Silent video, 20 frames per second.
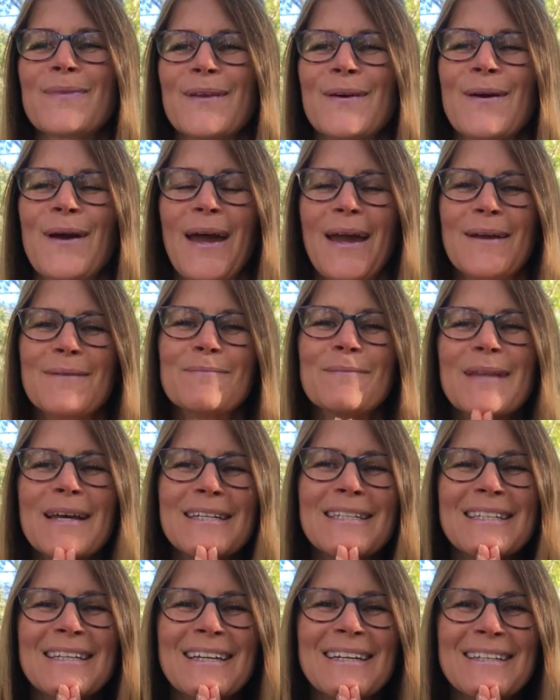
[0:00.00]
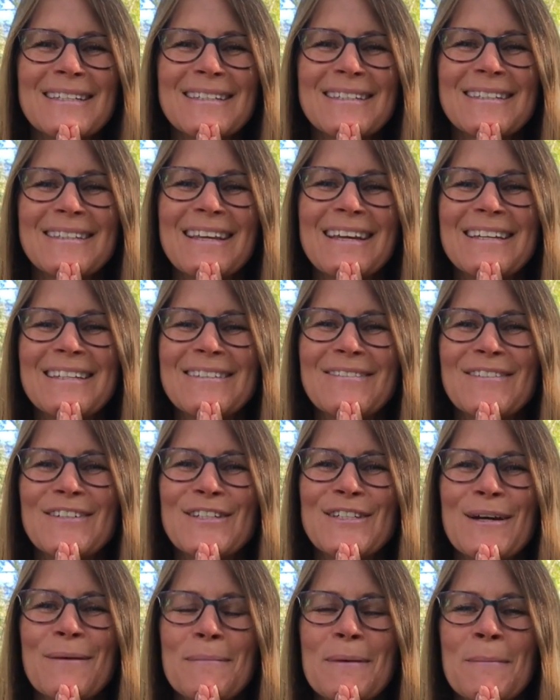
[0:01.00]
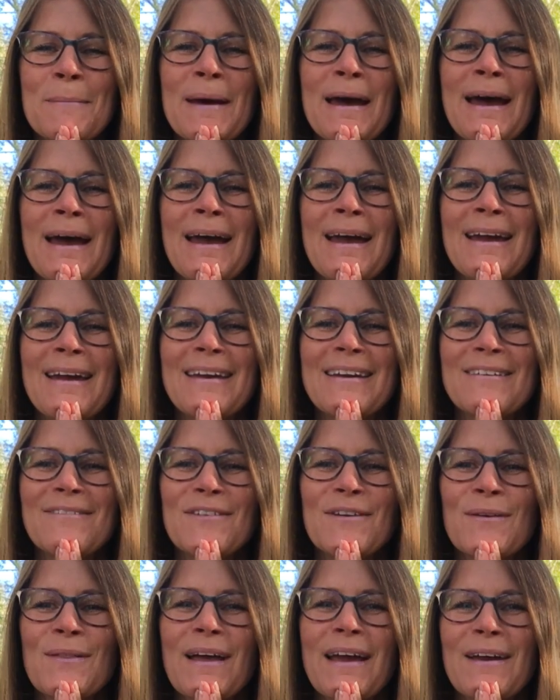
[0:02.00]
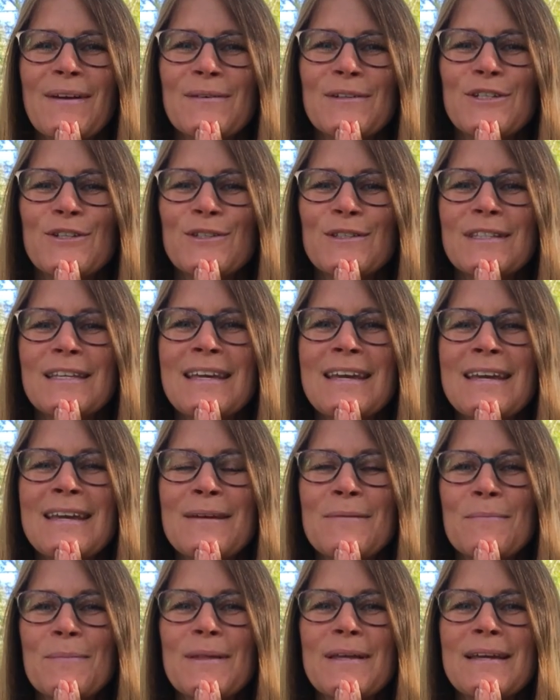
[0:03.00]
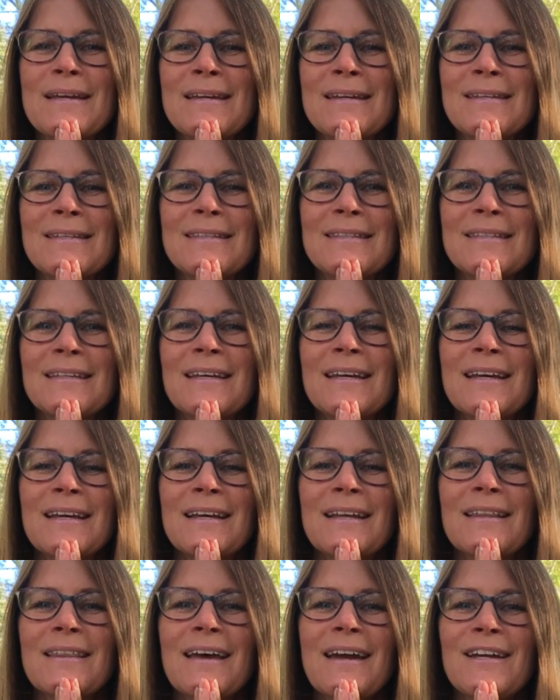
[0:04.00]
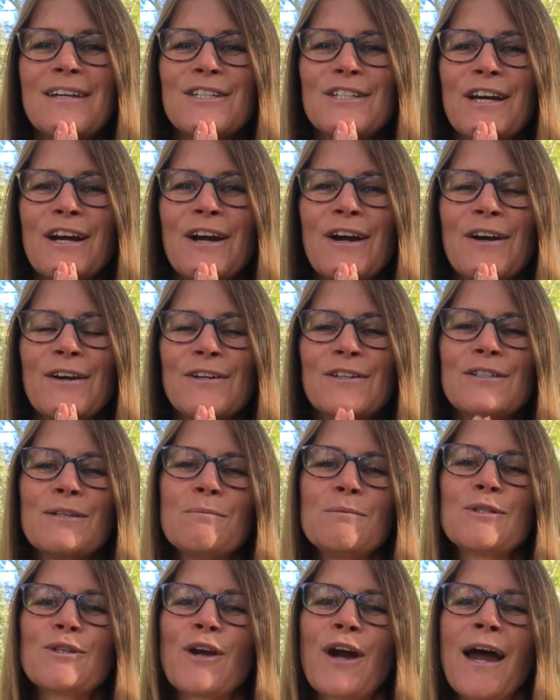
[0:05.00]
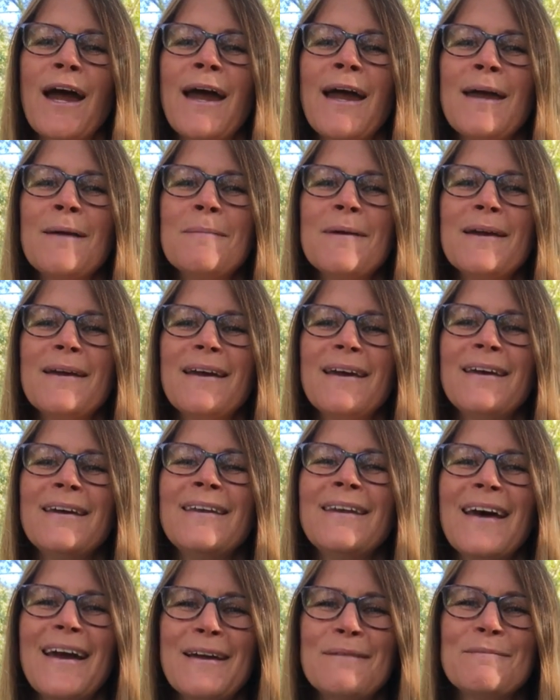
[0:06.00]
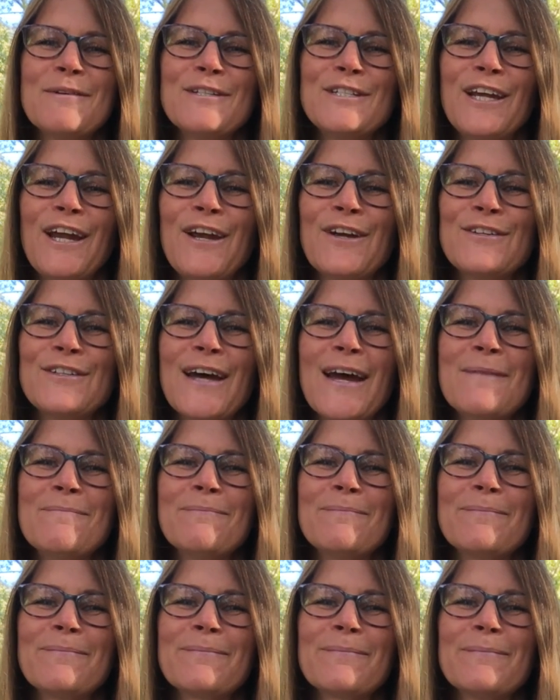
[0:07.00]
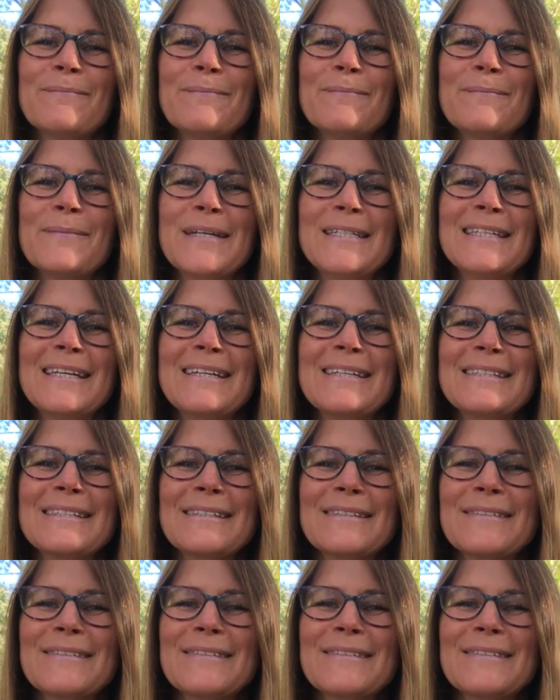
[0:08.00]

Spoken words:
Okay, blessings. Thanks for stopping by. If you like what you see, please like, share, or subscribe, and I appreciate your time. Blessings.